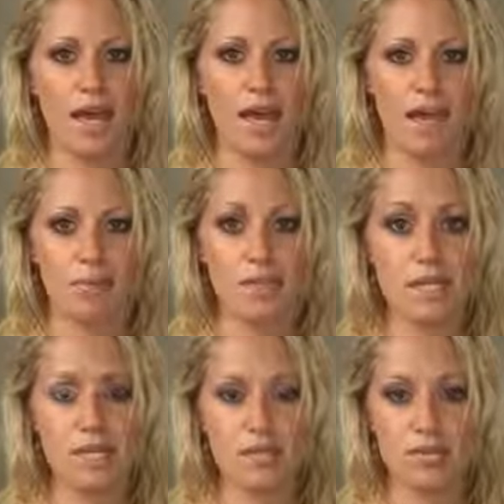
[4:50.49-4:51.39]
And
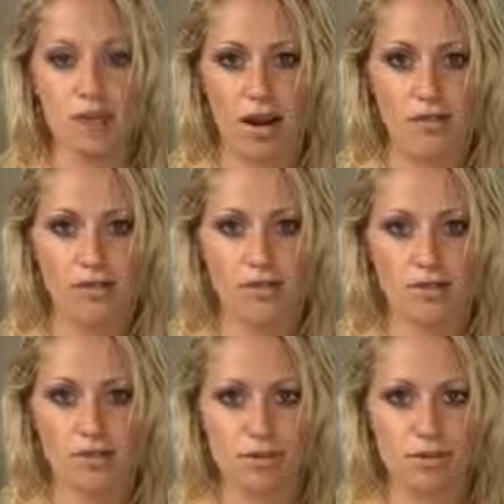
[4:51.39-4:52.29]
please subscribe
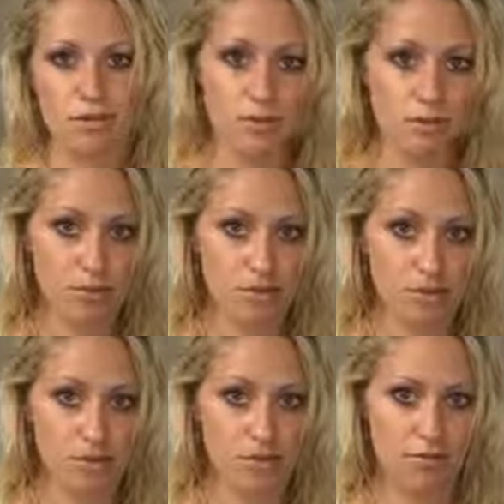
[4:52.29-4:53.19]
to this YouTube
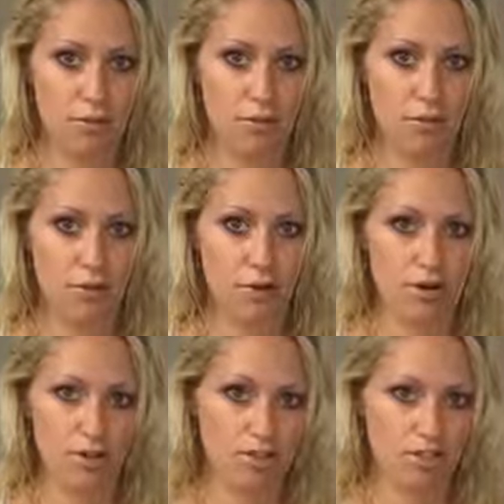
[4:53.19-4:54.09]
channel for more
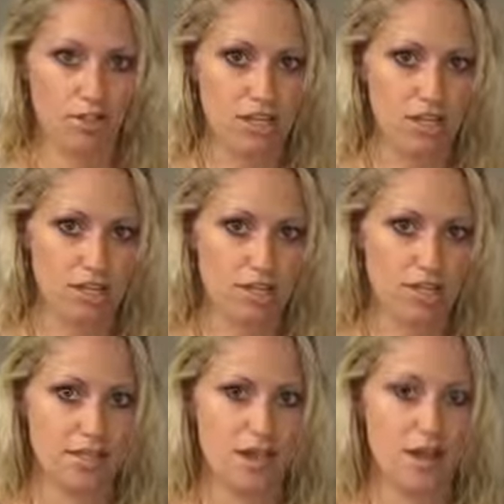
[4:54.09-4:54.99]

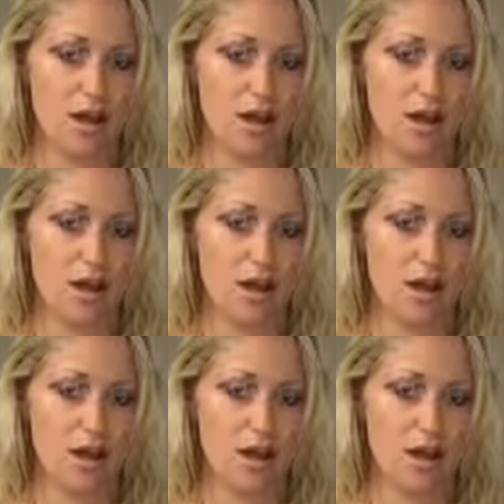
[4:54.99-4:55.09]
demonstrations